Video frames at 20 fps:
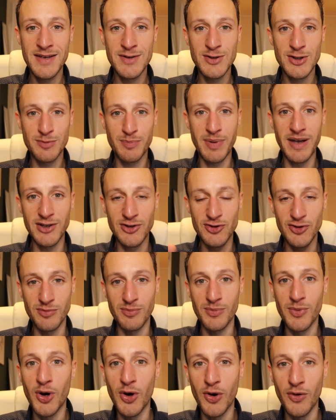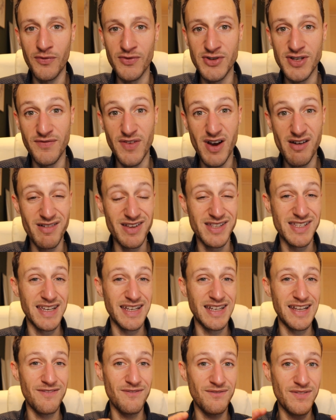spectrum of severity
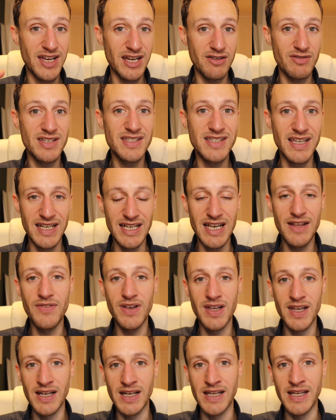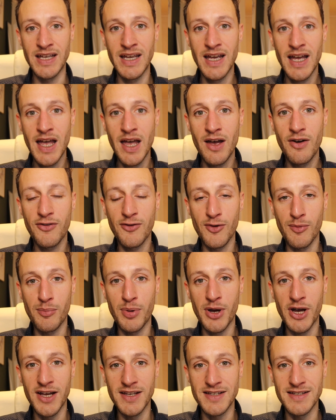and it varies significantly from
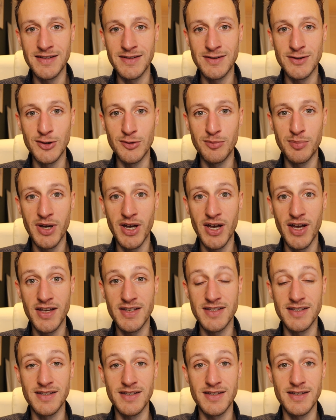person to person.